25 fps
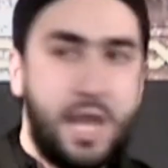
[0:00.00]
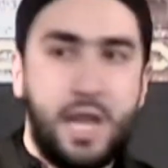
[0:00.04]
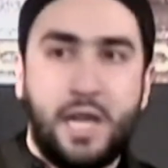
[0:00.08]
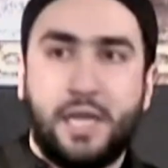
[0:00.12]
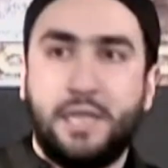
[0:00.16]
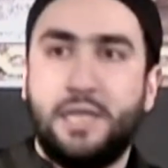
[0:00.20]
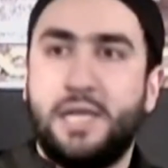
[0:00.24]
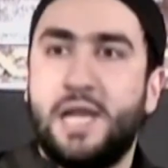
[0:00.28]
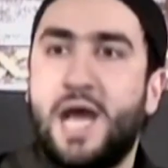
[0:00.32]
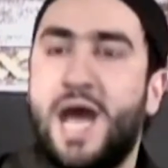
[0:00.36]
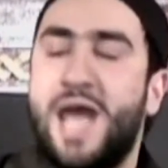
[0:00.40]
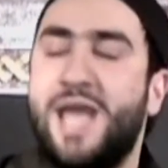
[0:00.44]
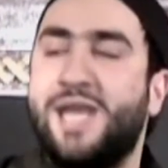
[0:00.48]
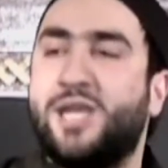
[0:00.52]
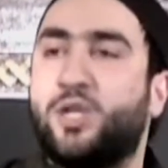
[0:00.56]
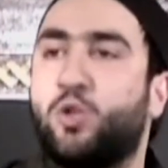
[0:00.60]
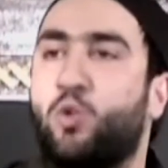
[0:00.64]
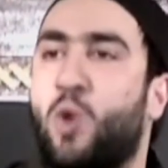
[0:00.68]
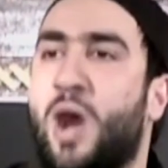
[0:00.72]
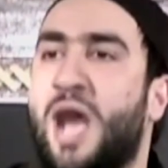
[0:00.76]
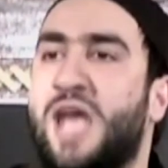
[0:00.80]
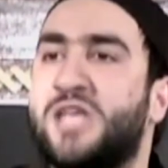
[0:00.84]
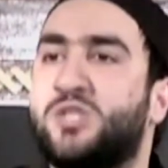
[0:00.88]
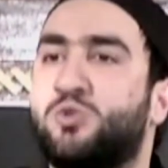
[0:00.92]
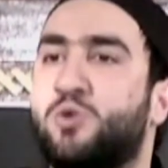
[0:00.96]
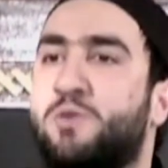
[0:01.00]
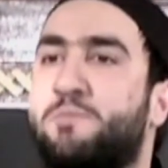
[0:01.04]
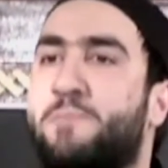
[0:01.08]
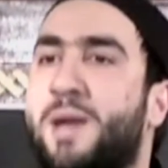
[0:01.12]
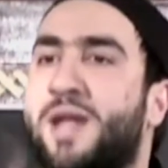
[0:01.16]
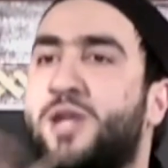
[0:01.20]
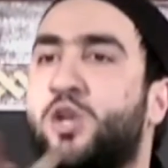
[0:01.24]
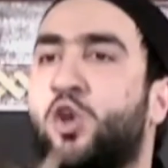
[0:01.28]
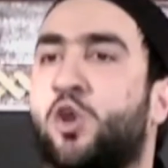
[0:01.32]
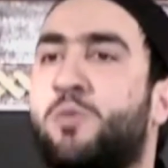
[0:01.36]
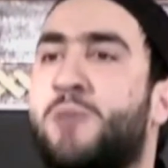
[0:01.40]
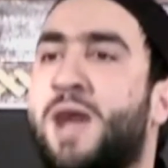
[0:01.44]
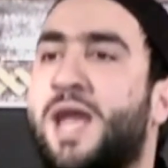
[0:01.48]
Likewise with
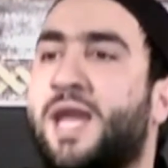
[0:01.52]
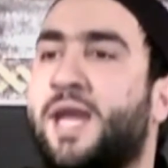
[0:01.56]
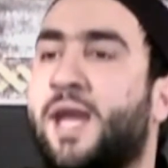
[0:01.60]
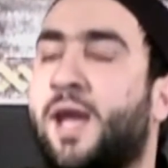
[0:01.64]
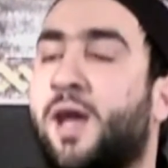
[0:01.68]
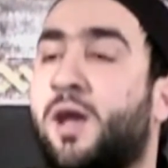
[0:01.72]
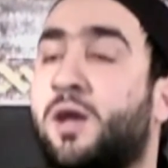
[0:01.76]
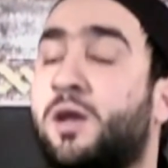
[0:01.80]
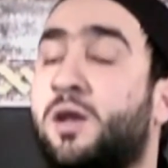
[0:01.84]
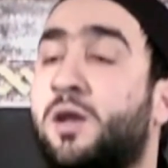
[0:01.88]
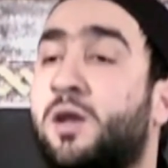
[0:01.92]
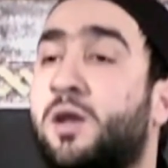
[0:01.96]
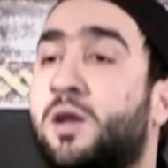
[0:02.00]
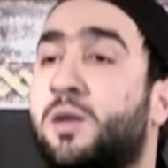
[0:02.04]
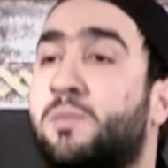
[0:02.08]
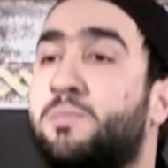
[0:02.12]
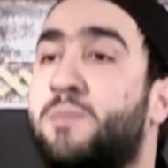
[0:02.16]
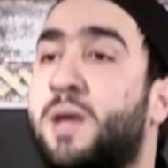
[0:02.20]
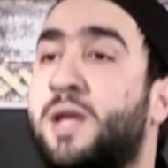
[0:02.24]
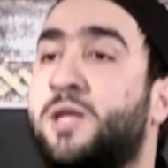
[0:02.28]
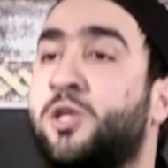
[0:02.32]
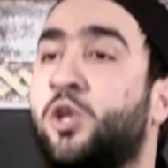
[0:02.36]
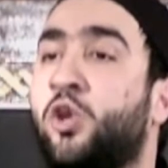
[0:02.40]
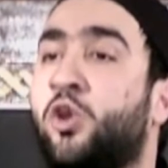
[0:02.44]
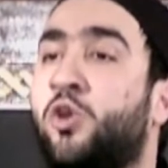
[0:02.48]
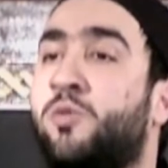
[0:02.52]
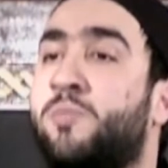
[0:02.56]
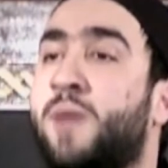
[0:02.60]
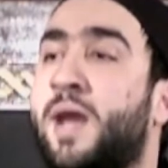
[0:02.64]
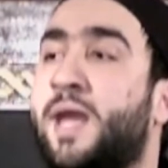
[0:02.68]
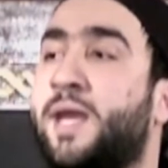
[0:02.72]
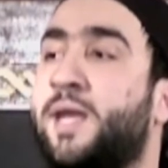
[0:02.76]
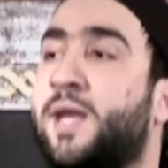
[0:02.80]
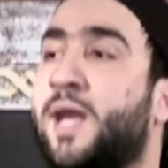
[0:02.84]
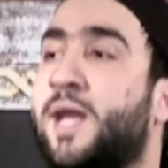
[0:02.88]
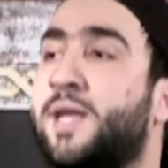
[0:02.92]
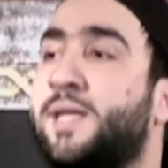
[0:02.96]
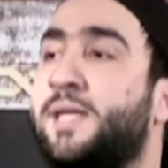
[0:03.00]
Bani Umayyah. Bani
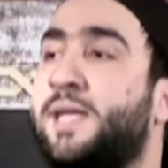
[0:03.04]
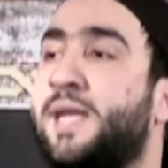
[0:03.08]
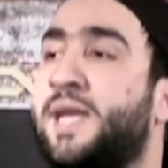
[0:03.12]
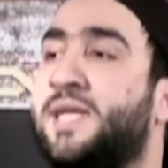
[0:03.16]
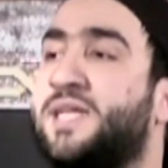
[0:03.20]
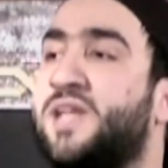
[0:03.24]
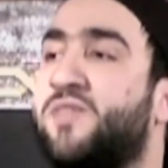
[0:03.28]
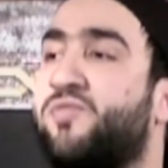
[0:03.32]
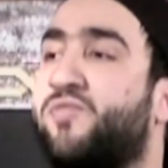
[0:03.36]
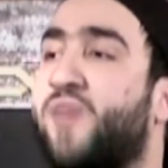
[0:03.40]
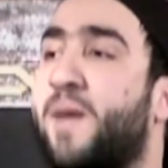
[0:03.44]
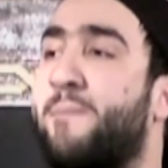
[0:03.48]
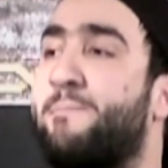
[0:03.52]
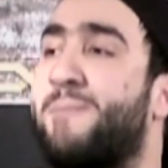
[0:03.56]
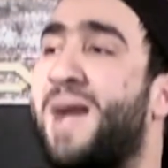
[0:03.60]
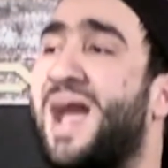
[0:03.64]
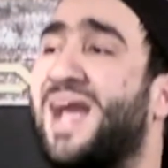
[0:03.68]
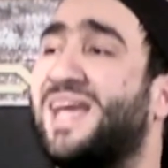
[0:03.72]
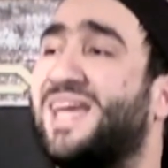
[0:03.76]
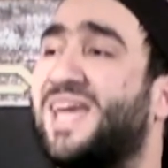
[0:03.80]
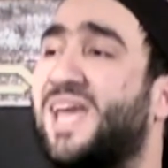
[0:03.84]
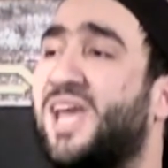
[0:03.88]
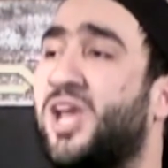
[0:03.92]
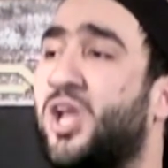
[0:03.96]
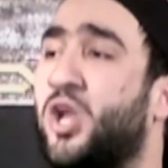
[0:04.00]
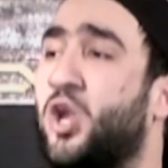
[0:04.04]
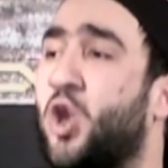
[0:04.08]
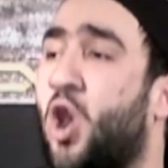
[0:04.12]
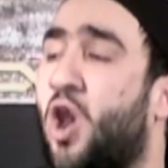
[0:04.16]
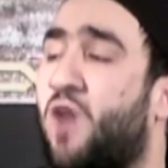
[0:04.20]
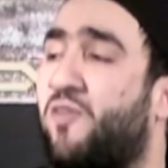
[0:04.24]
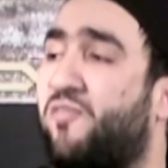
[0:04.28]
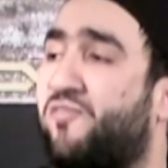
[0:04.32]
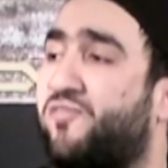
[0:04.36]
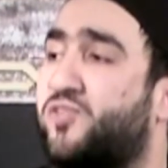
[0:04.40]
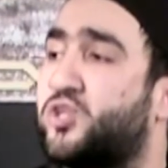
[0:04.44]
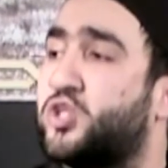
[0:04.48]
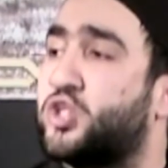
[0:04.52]
Umayyah needed the backing
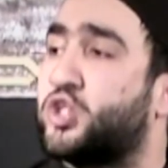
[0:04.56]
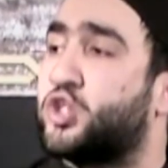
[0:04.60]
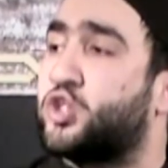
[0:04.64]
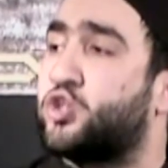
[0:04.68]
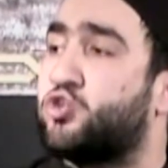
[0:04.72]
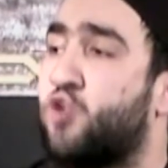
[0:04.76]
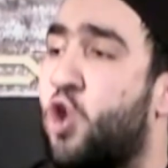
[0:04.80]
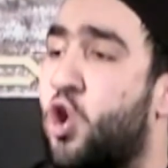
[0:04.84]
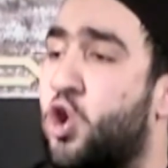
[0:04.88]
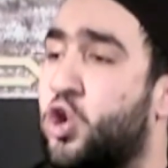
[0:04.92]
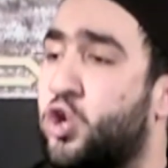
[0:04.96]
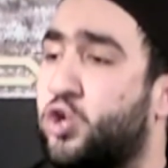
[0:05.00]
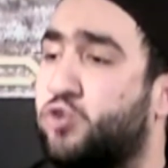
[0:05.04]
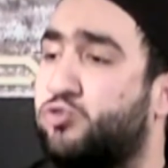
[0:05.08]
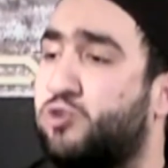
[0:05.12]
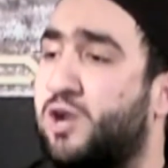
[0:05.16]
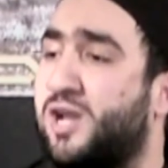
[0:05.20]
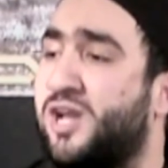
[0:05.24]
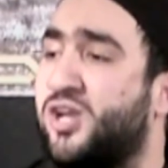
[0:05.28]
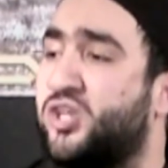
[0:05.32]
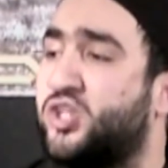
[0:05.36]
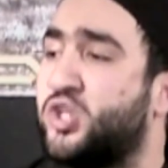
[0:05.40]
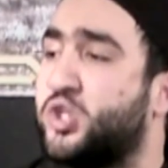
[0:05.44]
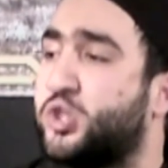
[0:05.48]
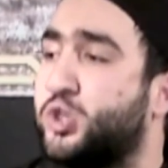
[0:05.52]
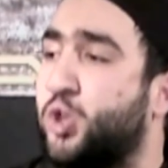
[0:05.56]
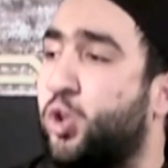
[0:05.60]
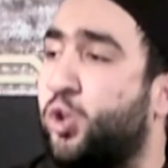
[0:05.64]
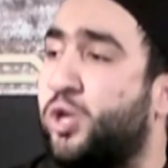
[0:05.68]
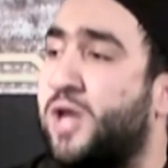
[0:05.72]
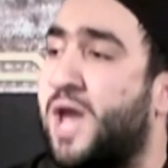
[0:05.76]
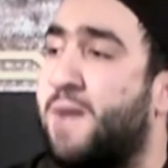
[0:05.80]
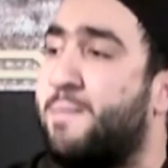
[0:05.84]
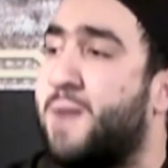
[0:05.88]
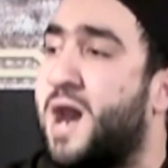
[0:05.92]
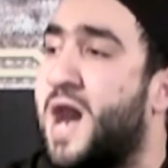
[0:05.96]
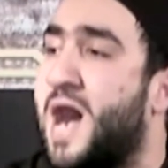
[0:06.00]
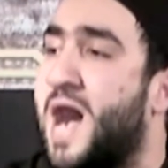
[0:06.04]
of strong religious
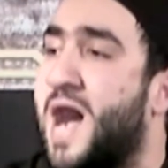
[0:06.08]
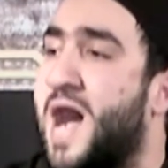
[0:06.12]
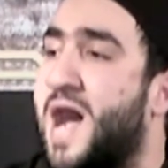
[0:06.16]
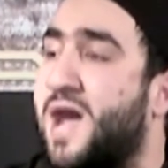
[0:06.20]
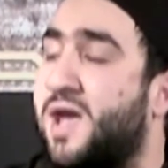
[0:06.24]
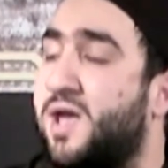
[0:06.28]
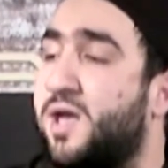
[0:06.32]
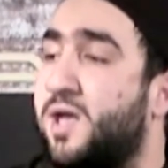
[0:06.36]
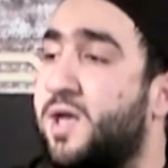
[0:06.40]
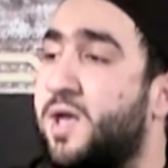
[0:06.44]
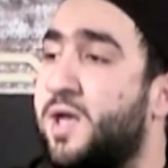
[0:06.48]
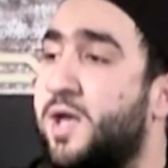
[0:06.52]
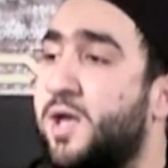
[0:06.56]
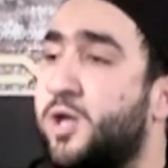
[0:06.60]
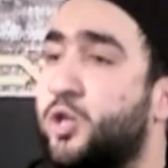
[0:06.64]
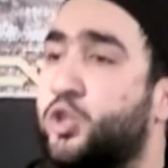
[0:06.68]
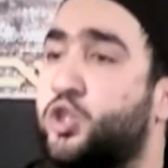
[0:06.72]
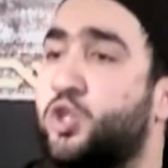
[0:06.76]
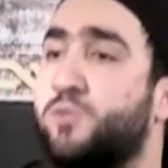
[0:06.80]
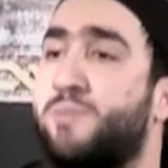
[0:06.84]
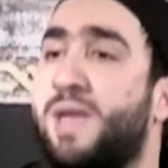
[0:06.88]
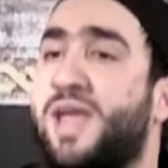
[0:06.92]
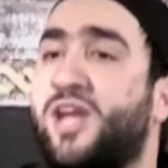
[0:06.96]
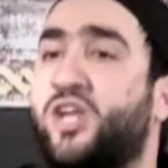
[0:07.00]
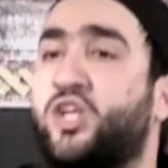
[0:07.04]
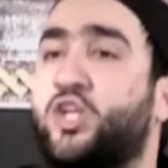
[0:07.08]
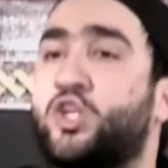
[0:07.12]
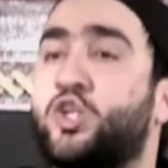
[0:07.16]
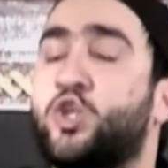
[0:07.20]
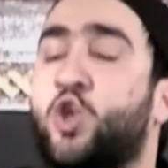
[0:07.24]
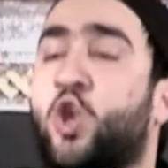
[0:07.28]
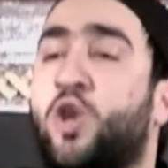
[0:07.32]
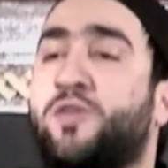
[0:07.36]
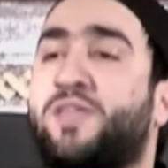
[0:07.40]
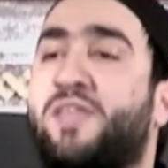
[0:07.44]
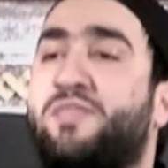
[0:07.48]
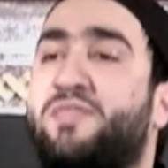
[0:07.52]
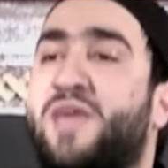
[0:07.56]
ulama to make
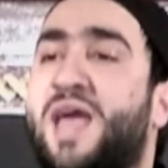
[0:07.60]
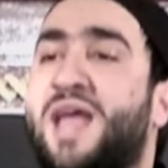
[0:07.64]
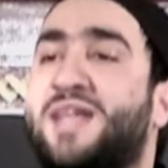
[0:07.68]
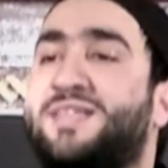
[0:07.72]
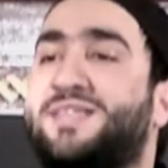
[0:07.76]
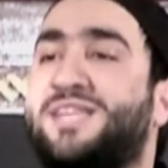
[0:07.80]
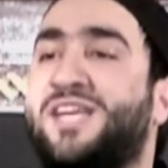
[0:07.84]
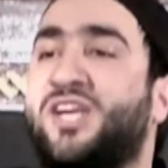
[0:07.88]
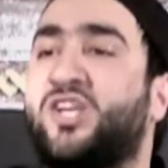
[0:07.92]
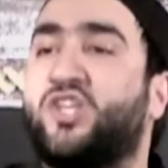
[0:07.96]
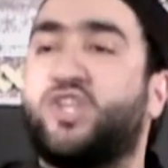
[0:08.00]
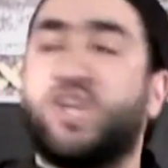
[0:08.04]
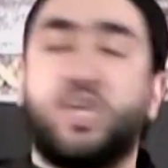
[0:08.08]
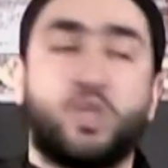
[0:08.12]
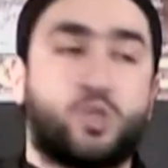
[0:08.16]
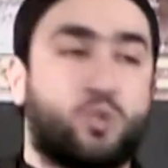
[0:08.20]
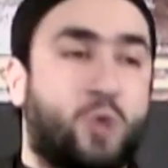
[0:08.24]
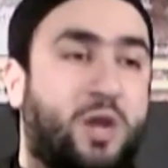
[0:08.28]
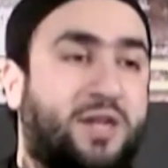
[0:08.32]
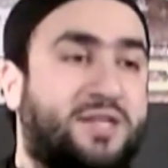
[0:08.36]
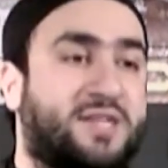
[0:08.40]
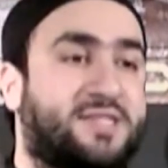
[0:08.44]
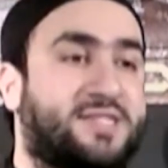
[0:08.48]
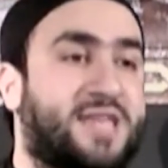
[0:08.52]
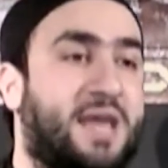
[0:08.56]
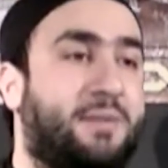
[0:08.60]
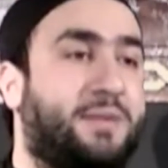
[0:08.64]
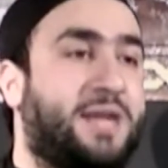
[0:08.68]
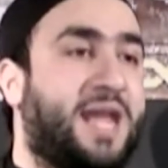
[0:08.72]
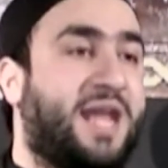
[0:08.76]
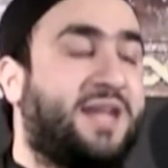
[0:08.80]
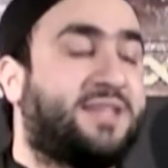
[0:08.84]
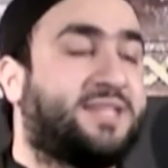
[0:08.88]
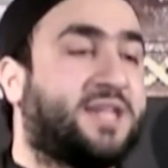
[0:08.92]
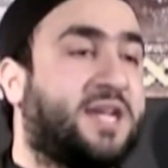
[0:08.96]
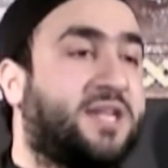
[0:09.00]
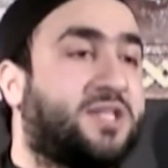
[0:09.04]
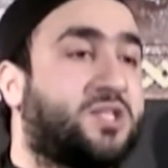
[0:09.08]
sure that their teachings were
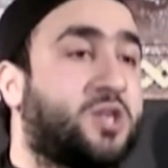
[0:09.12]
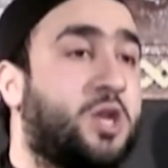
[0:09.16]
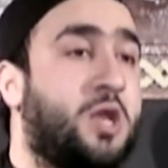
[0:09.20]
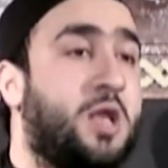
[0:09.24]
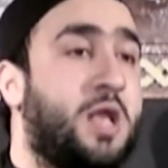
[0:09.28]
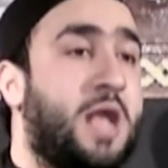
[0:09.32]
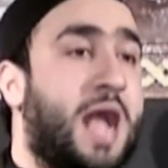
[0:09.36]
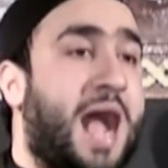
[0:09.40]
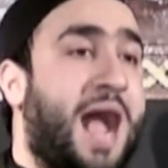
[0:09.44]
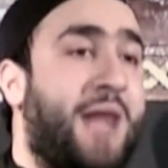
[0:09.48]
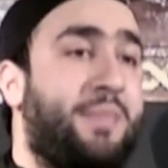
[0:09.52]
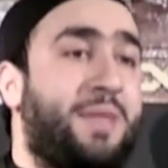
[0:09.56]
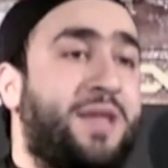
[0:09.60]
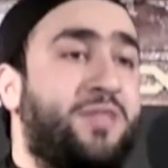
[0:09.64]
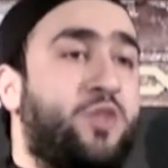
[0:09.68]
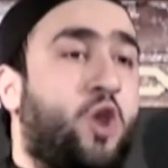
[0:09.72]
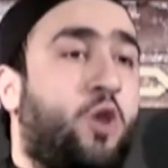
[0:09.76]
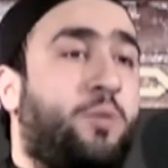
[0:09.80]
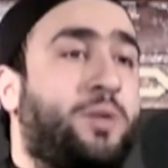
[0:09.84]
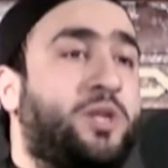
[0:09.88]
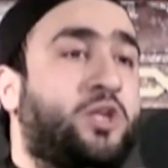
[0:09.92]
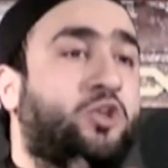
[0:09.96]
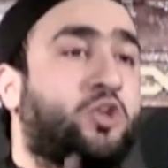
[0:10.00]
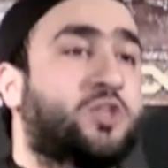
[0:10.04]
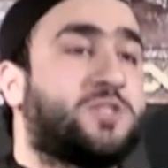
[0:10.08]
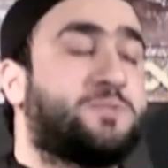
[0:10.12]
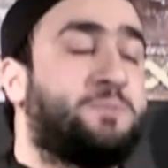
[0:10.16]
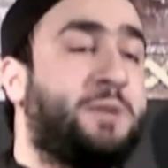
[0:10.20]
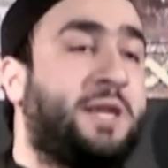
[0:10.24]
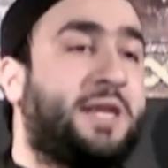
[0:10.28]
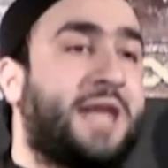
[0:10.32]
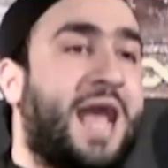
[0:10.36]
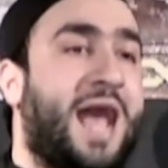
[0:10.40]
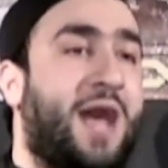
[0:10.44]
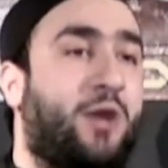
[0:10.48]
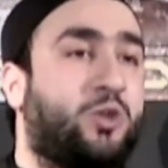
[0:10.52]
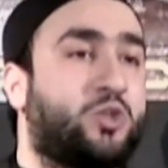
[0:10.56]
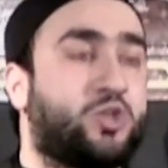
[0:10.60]
disseminated and that nobody could
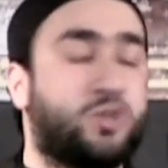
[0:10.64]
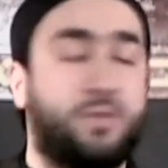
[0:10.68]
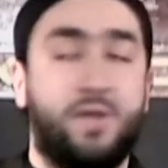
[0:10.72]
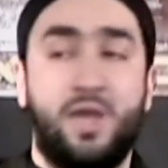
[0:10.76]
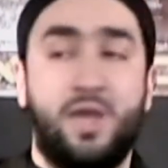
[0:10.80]
speak out.